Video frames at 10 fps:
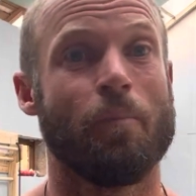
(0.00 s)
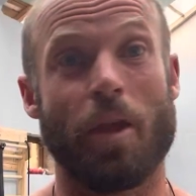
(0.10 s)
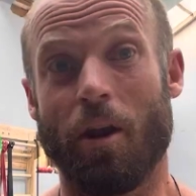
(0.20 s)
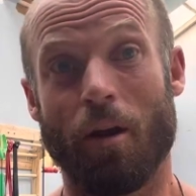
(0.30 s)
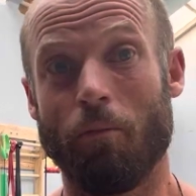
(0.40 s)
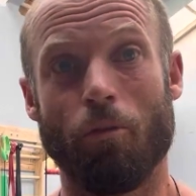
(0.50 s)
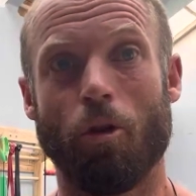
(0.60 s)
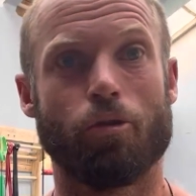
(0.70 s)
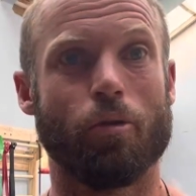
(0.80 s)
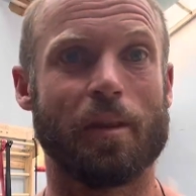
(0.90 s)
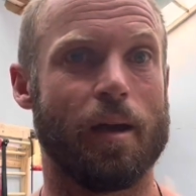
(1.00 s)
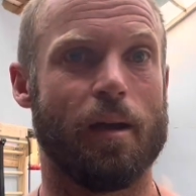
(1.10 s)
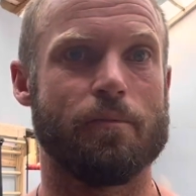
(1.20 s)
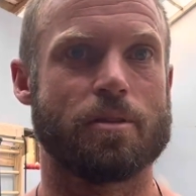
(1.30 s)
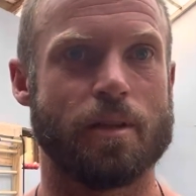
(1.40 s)
And I'm not doing that.
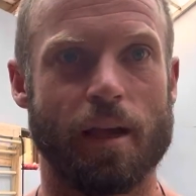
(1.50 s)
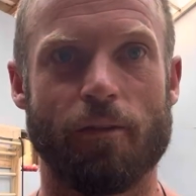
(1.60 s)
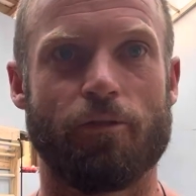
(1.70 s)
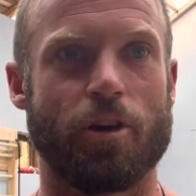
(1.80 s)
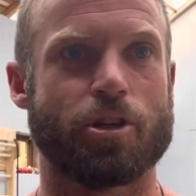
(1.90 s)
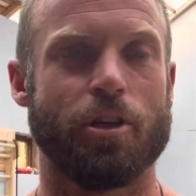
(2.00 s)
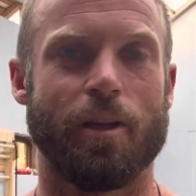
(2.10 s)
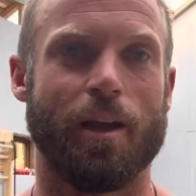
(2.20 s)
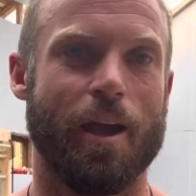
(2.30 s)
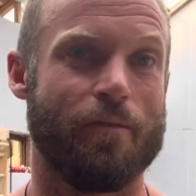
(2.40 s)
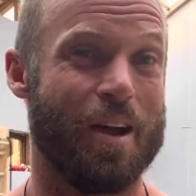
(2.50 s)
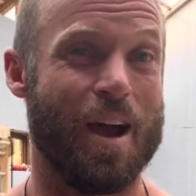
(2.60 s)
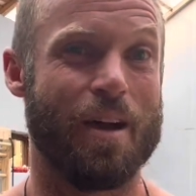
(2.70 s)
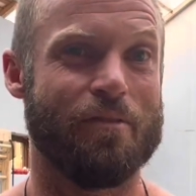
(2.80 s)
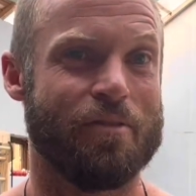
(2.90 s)
I'm staying fresher than I ever
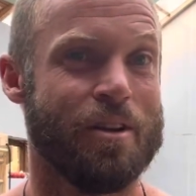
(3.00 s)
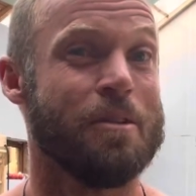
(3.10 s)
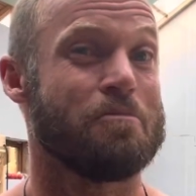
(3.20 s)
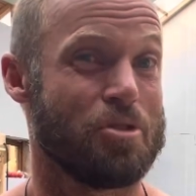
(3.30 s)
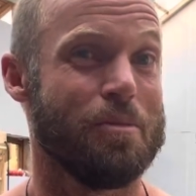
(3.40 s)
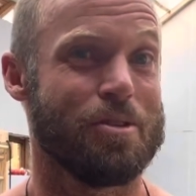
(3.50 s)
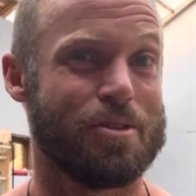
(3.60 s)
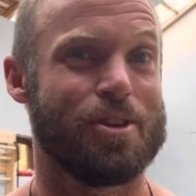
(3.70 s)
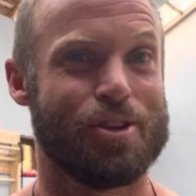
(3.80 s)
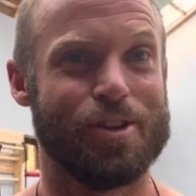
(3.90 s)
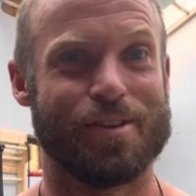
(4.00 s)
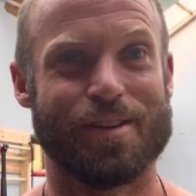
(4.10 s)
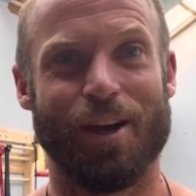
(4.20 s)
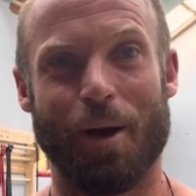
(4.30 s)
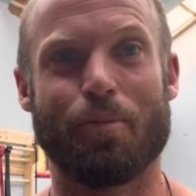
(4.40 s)
have. Some of the
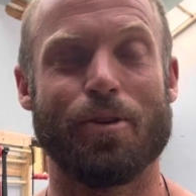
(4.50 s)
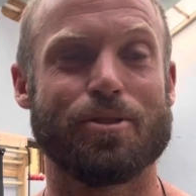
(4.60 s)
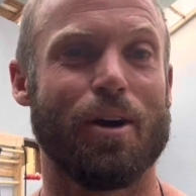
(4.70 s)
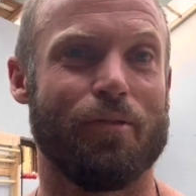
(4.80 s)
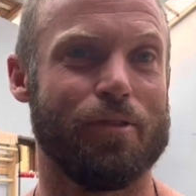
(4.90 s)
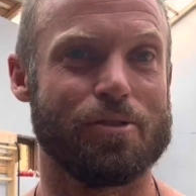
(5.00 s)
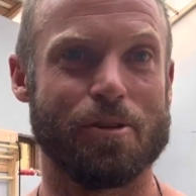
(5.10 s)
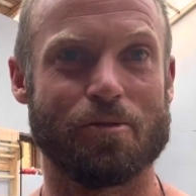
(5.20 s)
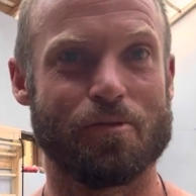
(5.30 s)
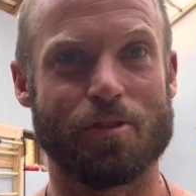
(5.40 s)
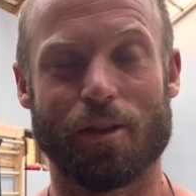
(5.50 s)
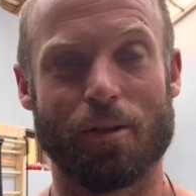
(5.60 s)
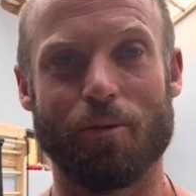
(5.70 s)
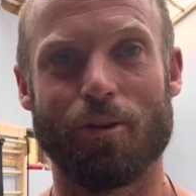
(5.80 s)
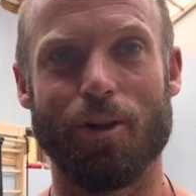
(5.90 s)
sessions are pretty tough in terms of strength,
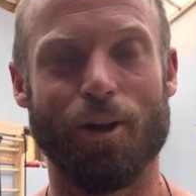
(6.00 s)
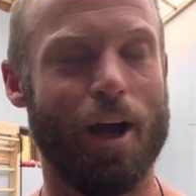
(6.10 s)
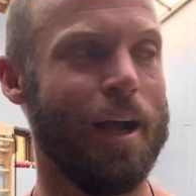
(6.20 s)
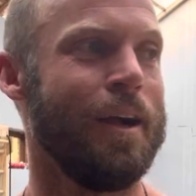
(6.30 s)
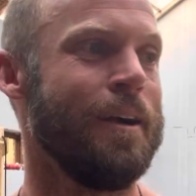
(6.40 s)
I'm not going to lie,